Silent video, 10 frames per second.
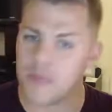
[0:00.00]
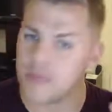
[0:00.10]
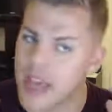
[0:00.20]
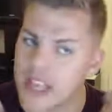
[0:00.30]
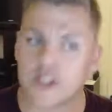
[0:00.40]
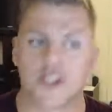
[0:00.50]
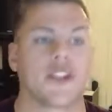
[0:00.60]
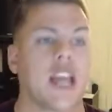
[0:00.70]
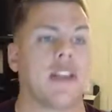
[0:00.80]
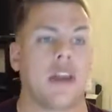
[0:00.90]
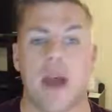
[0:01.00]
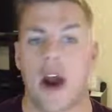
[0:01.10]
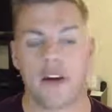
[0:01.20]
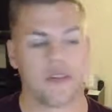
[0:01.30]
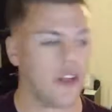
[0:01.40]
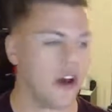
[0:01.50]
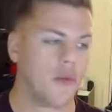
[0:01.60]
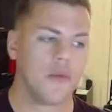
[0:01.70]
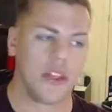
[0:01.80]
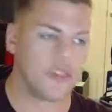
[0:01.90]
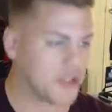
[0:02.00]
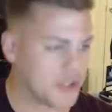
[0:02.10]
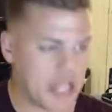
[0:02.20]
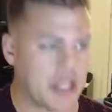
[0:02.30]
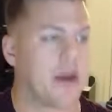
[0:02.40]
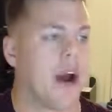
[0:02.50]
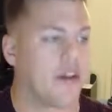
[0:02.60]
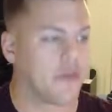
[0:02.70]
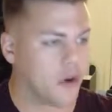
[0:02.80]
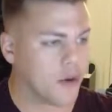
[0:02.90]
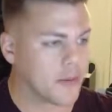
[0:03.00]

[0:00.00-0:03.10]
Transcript: Insanely powerful, though. Insanely powerful.